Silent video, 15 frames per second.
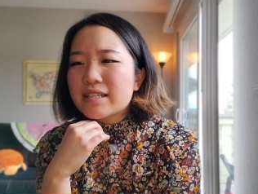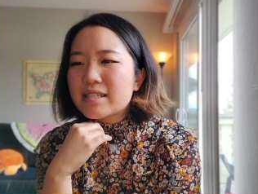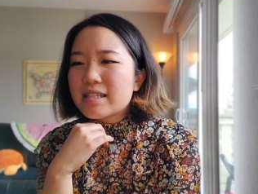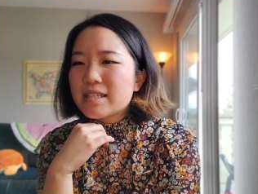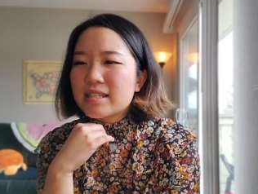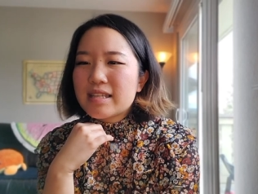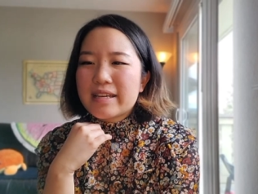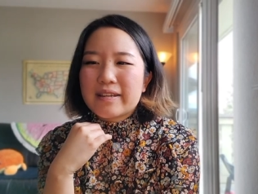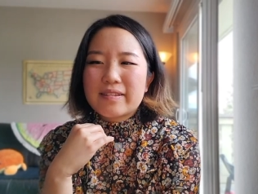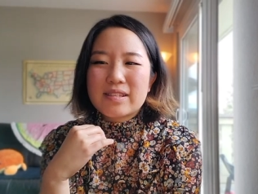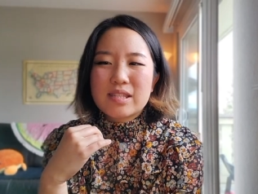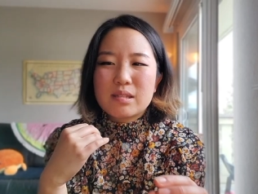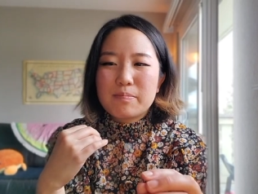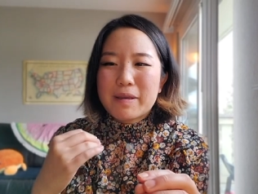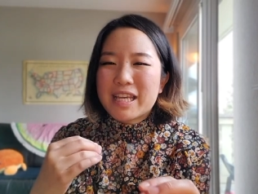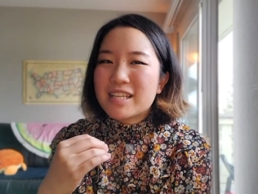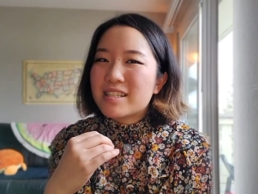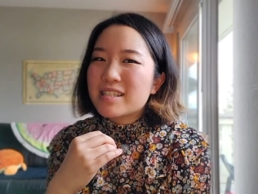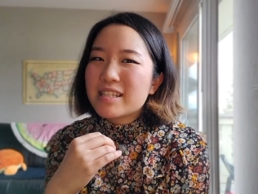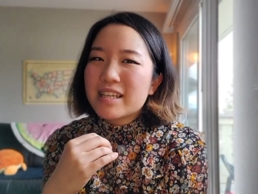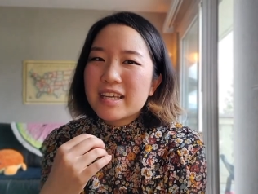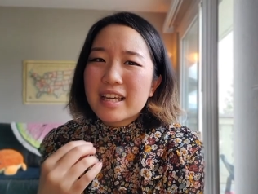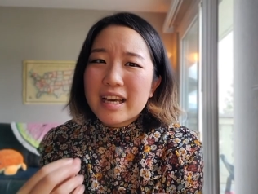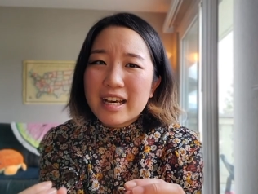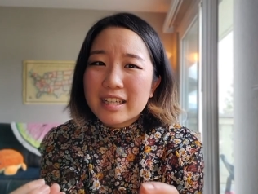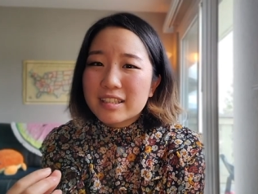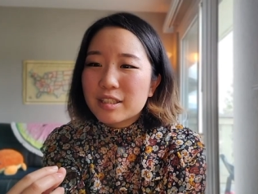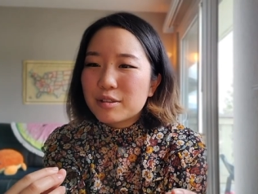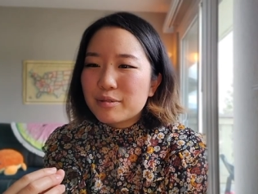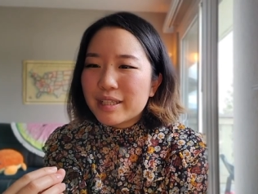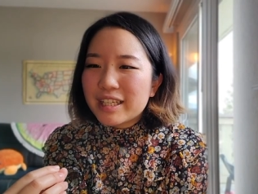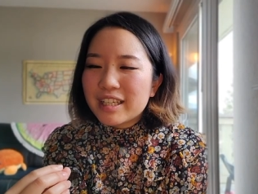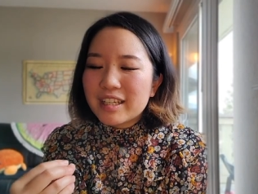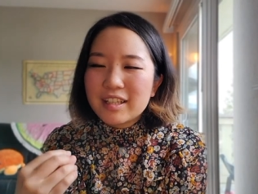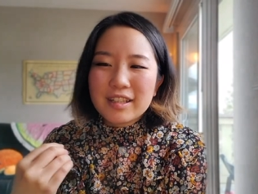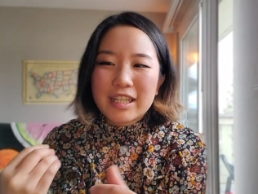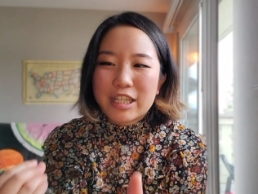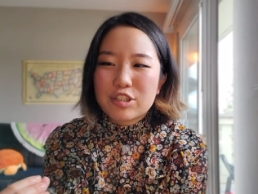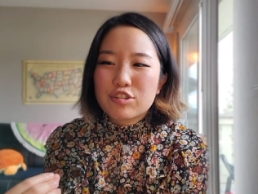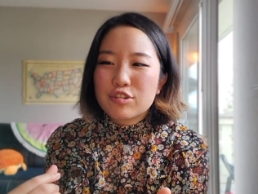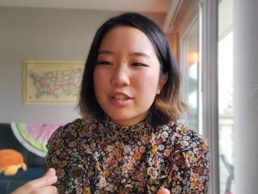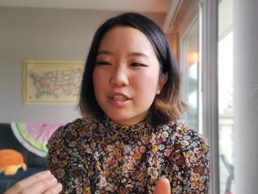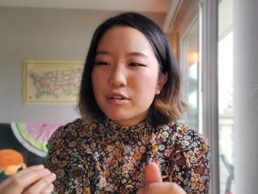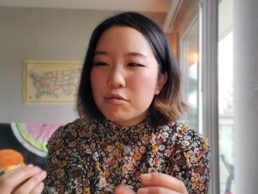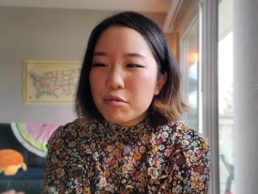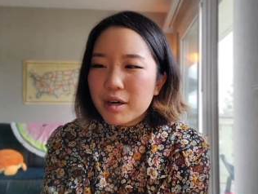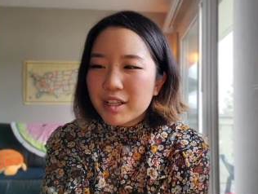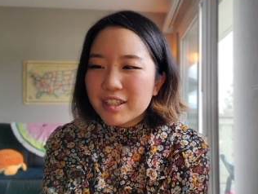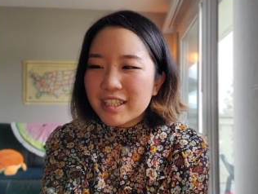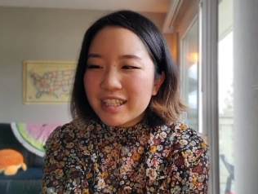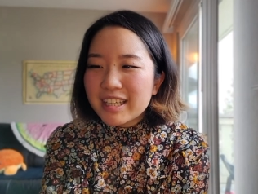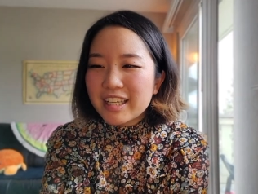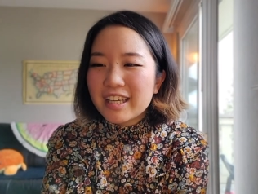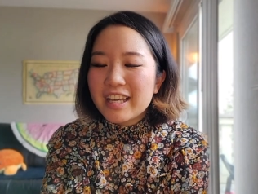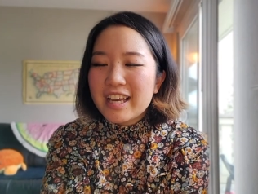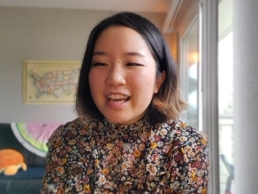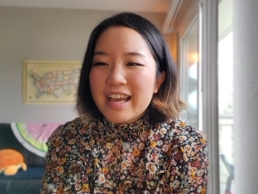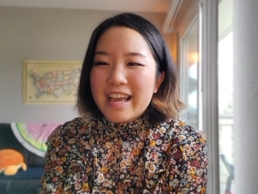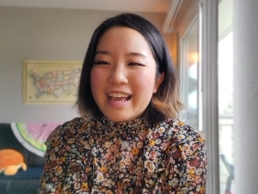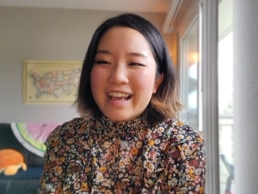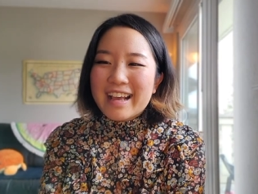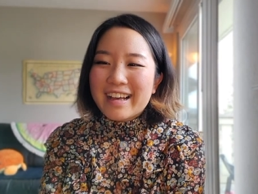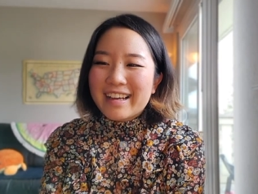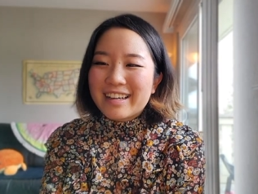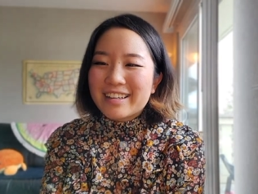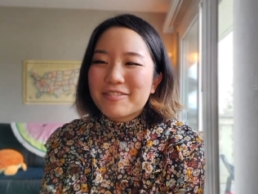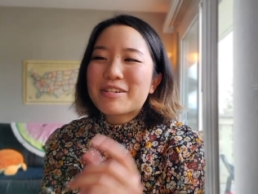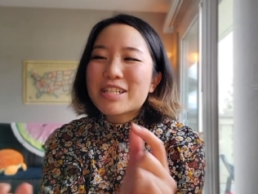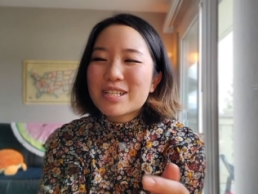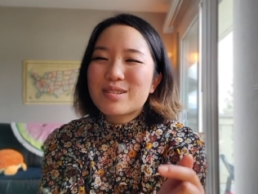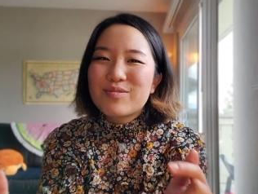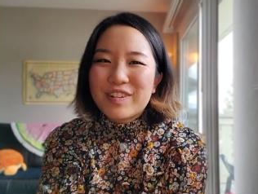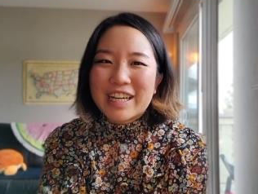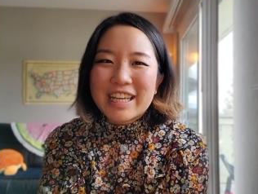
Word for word: this like spacey, echoey, electric quality, and which is funny